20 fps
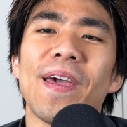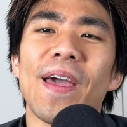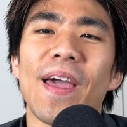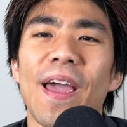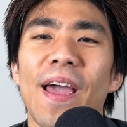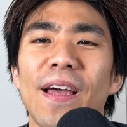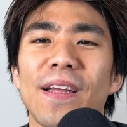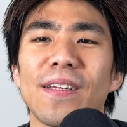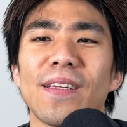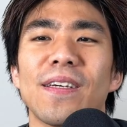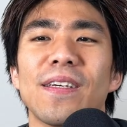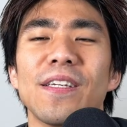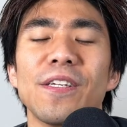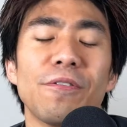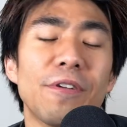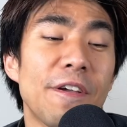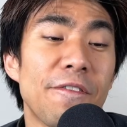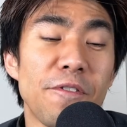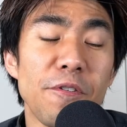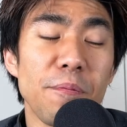And,
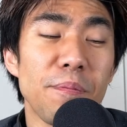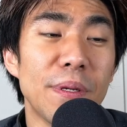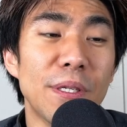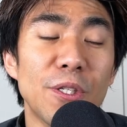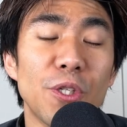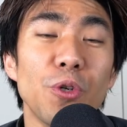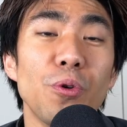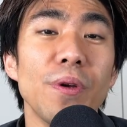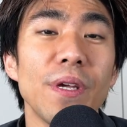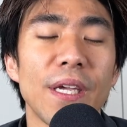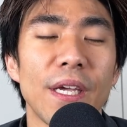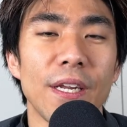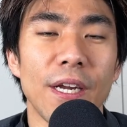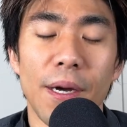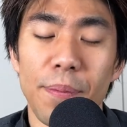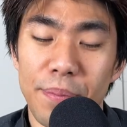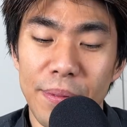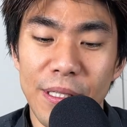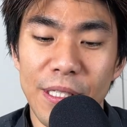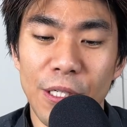if you've been doing it
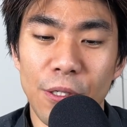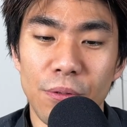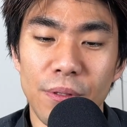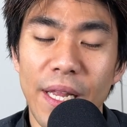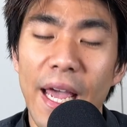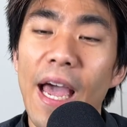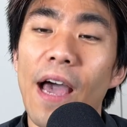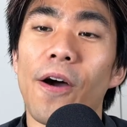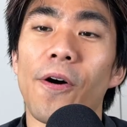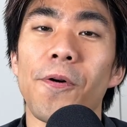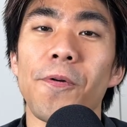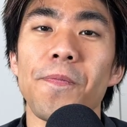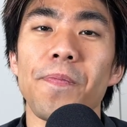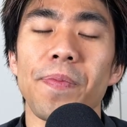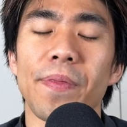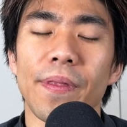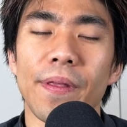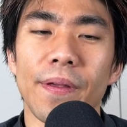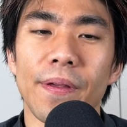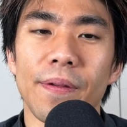up until now,
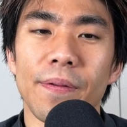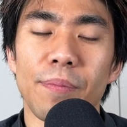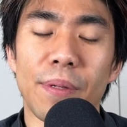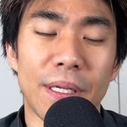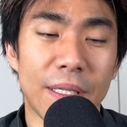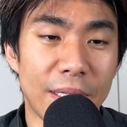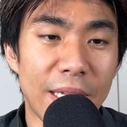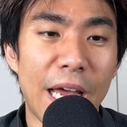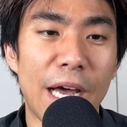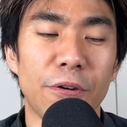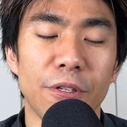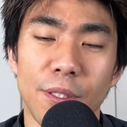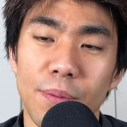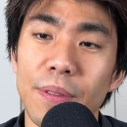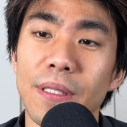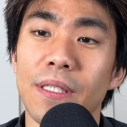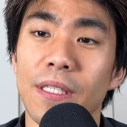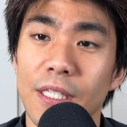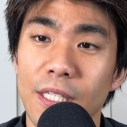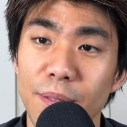because now it's
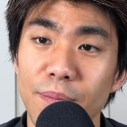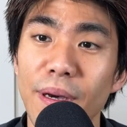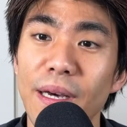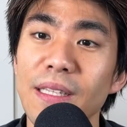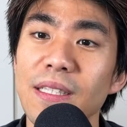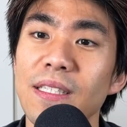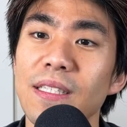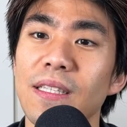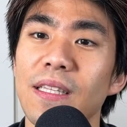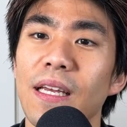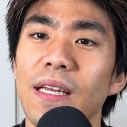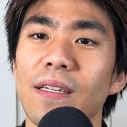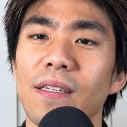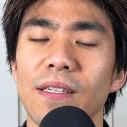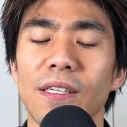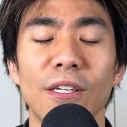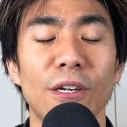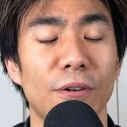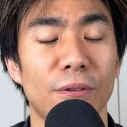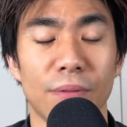been 6 months, then,
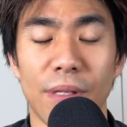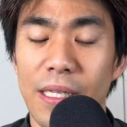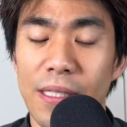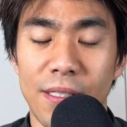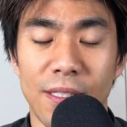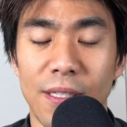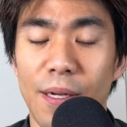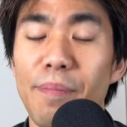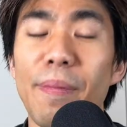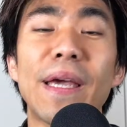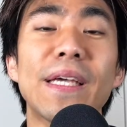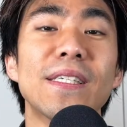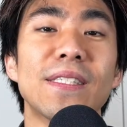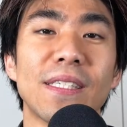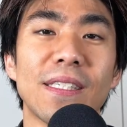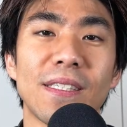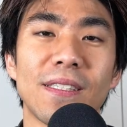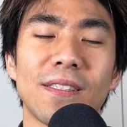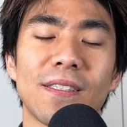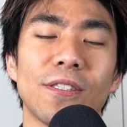that's
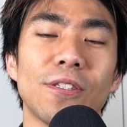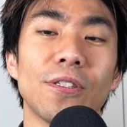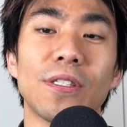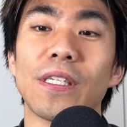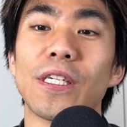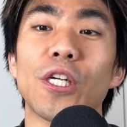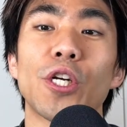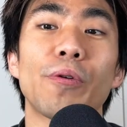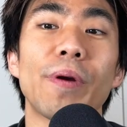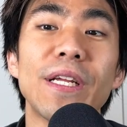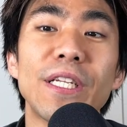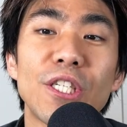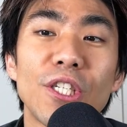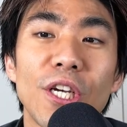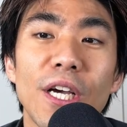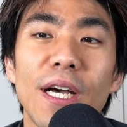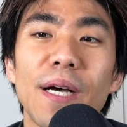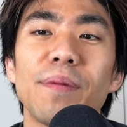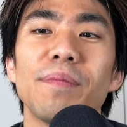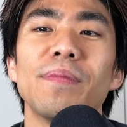amazing. You did a great
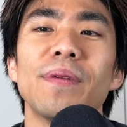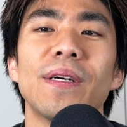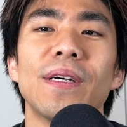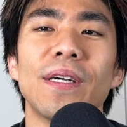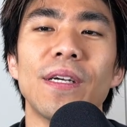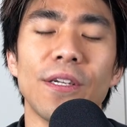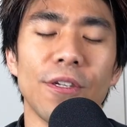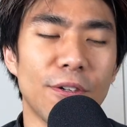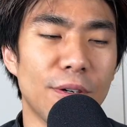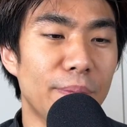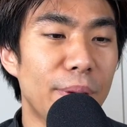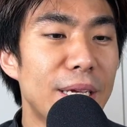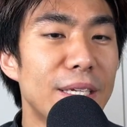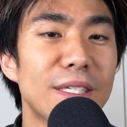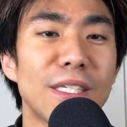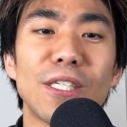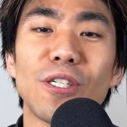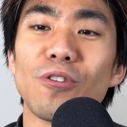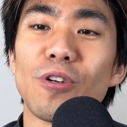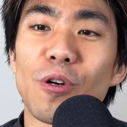job. You're
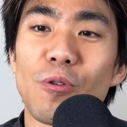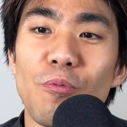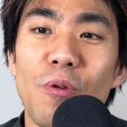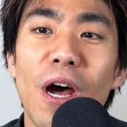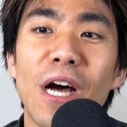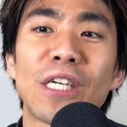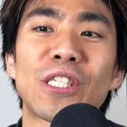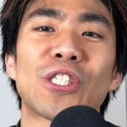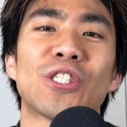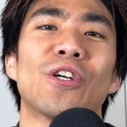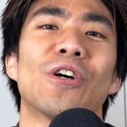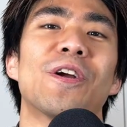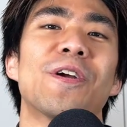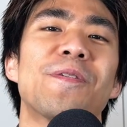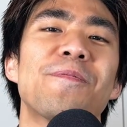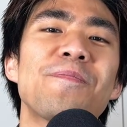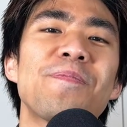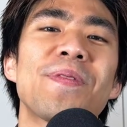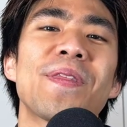amazing. You're a rock star.